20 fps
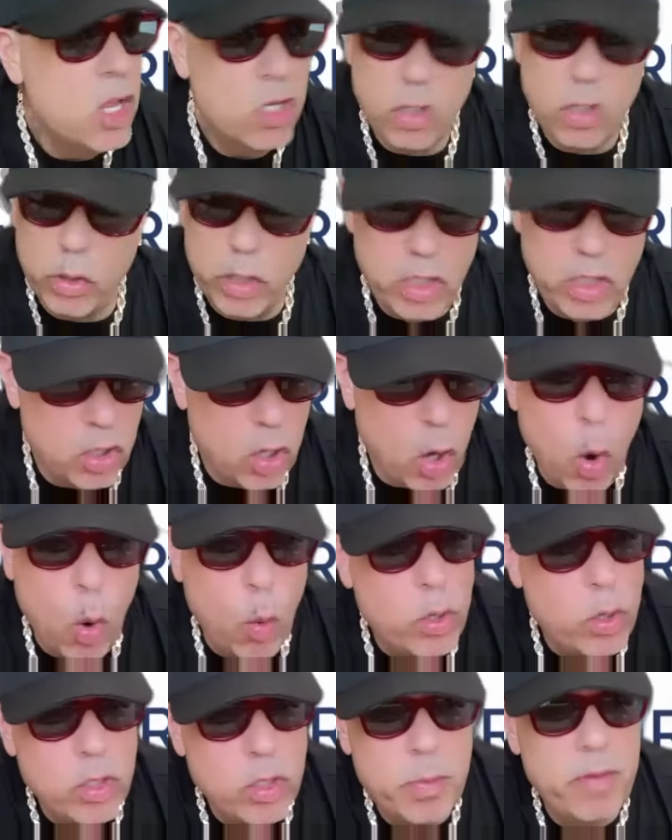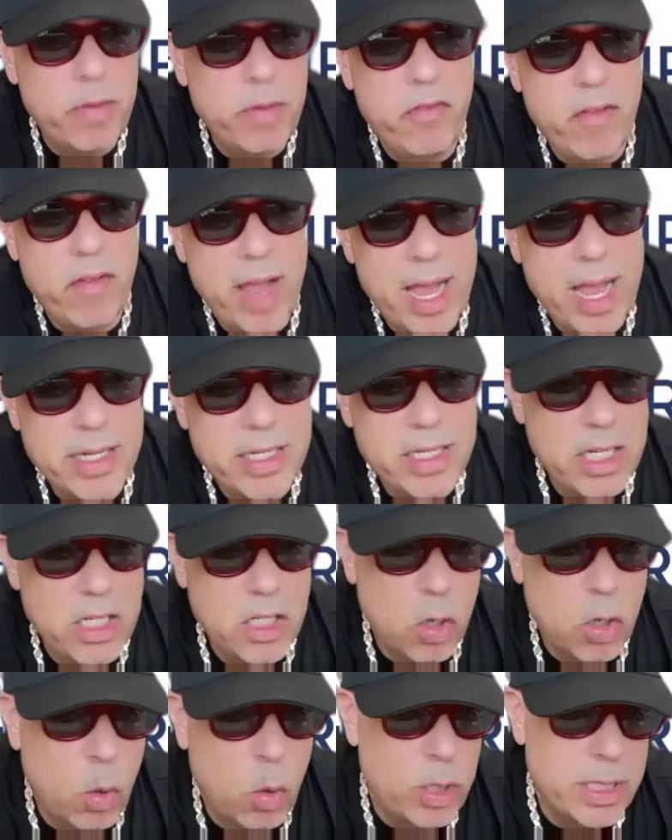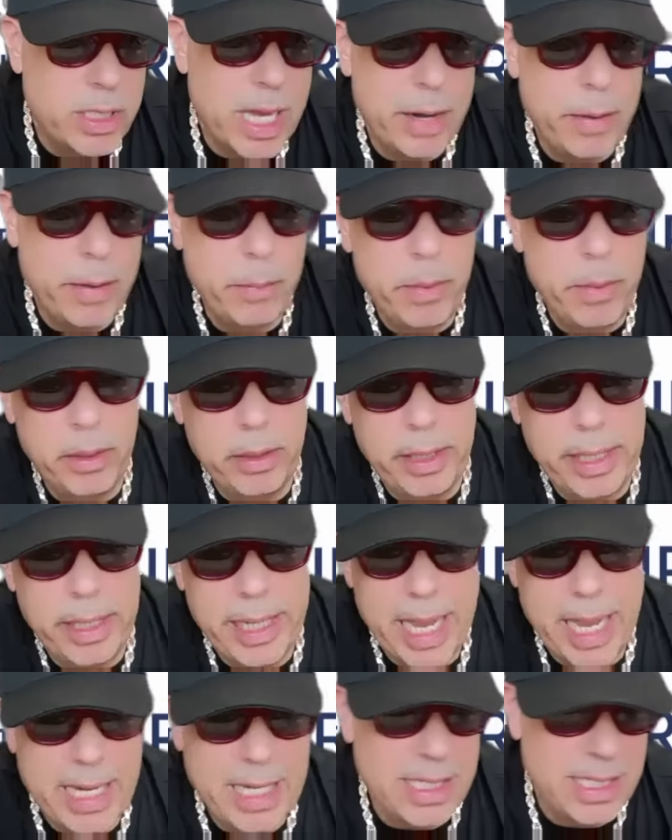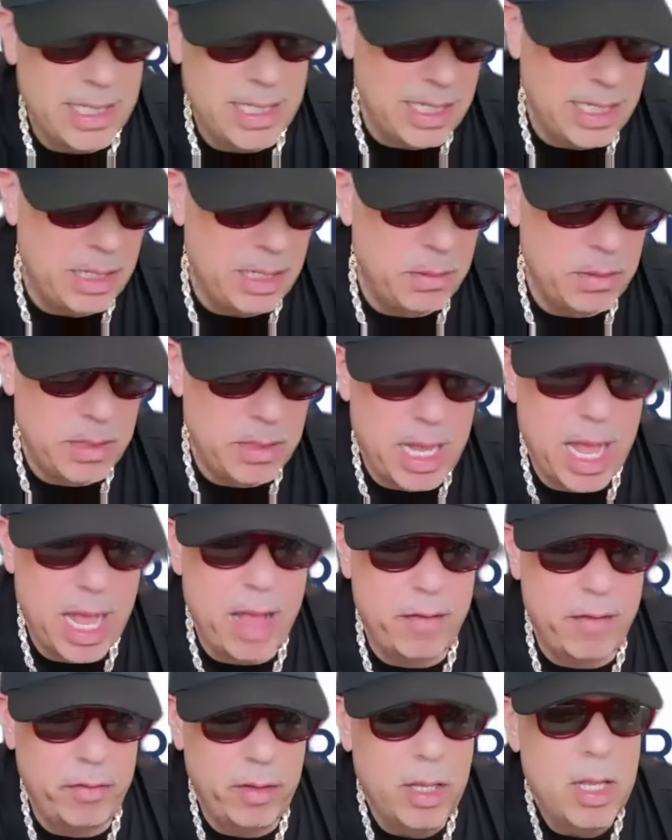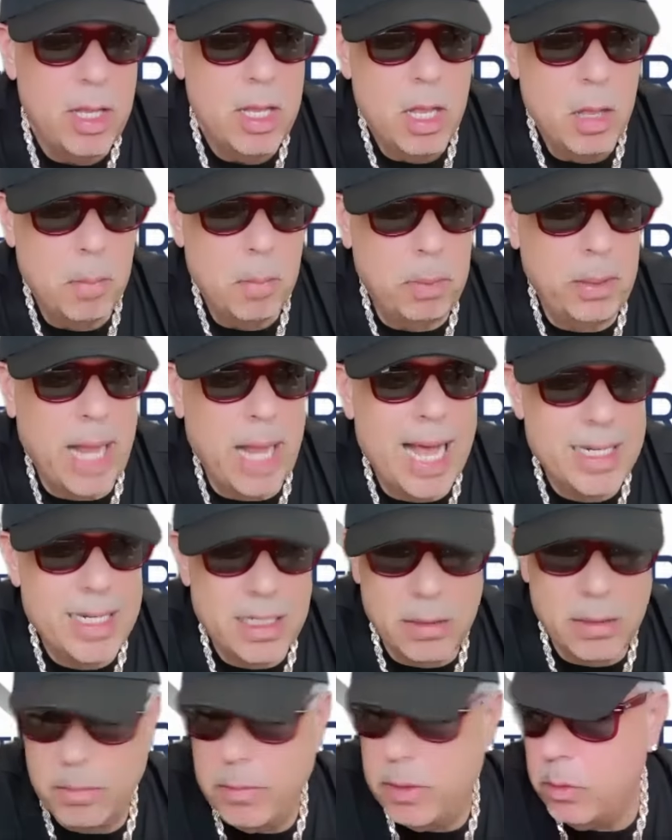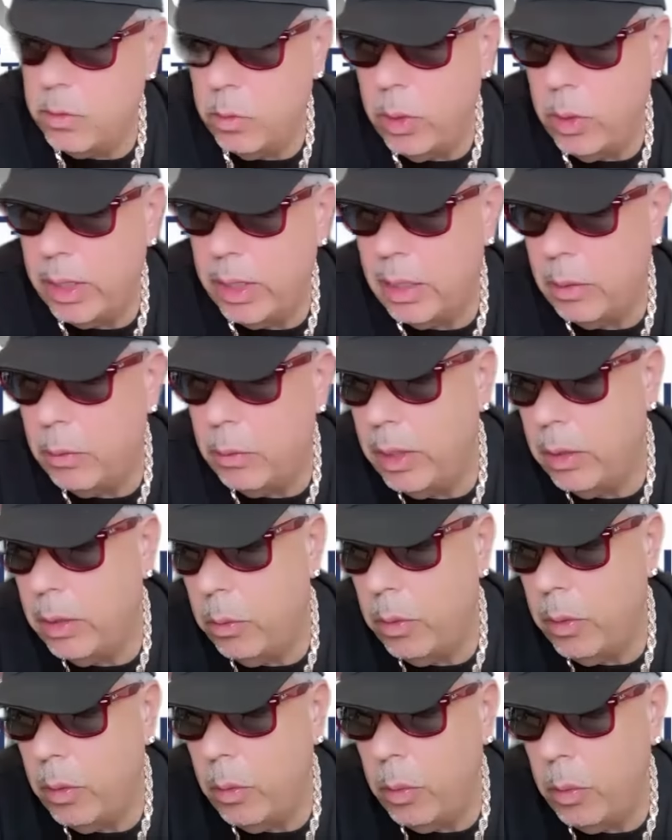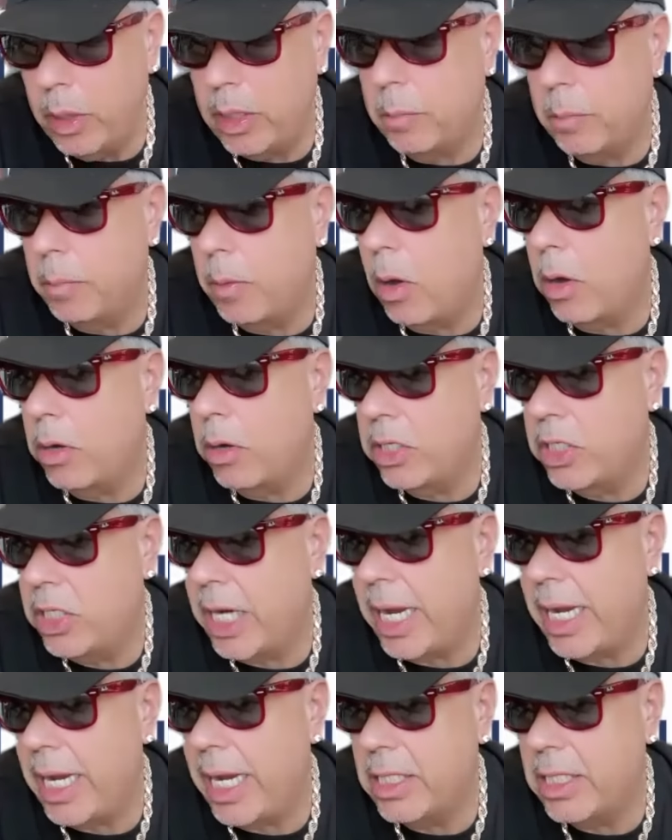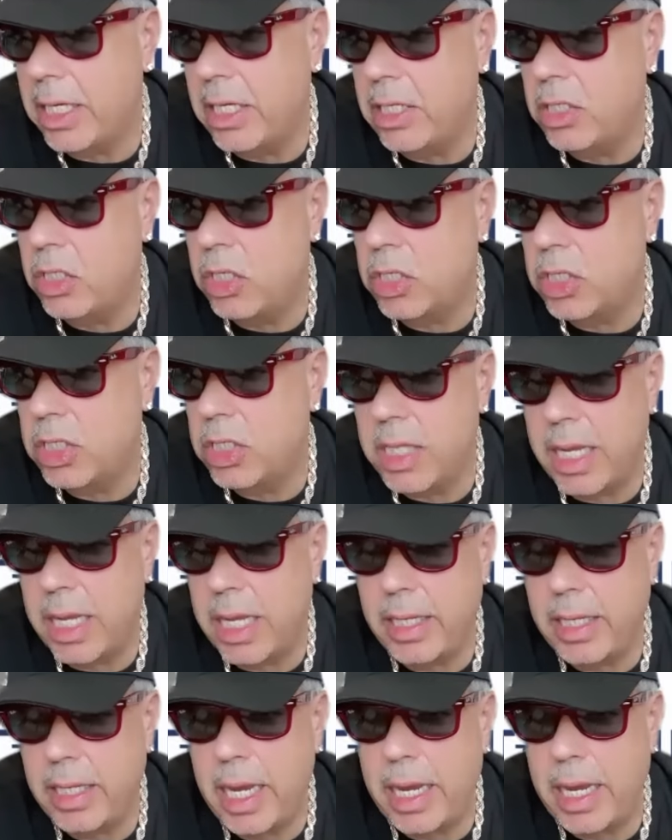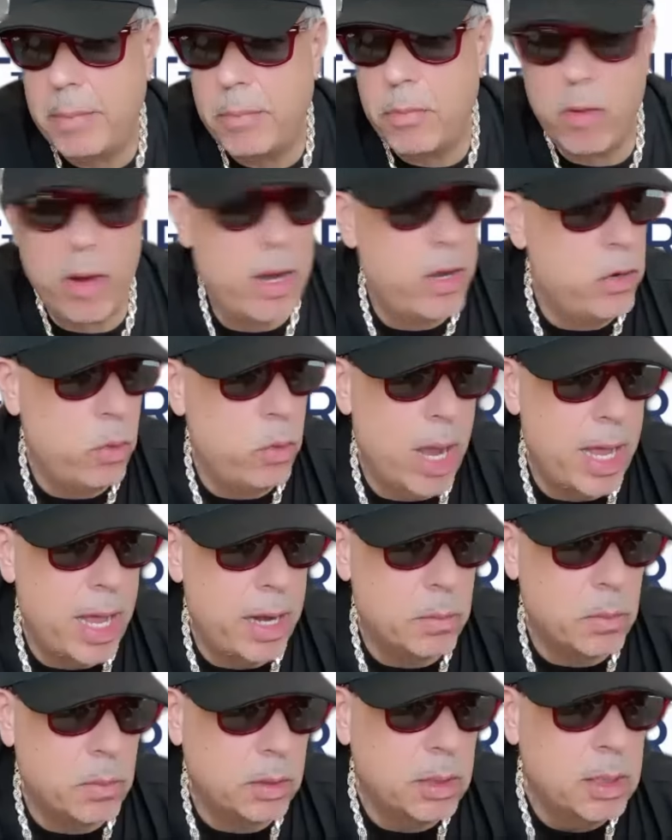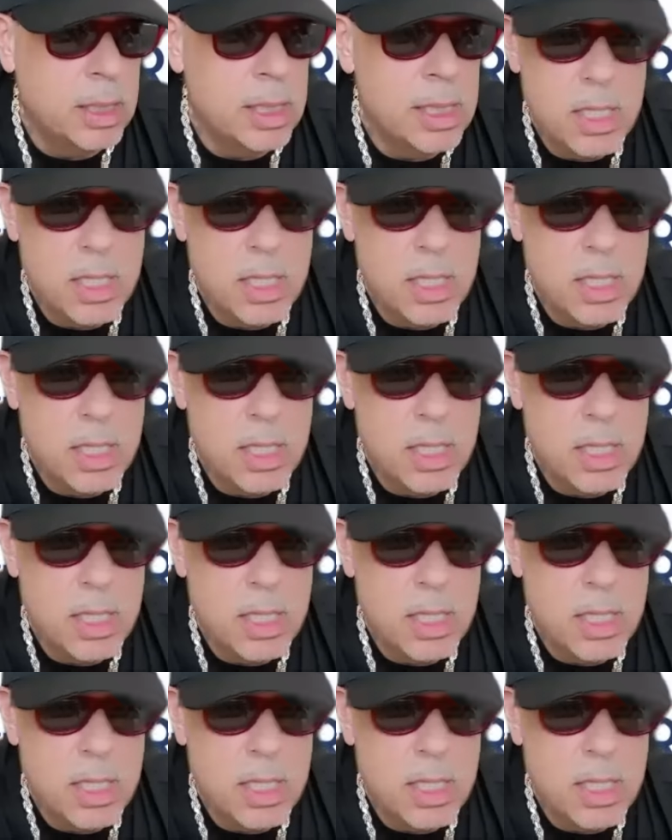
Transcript: So he's always been fast. He's always had ability, and he seems to have blossomed with the barn change, and it's just a brand new animal.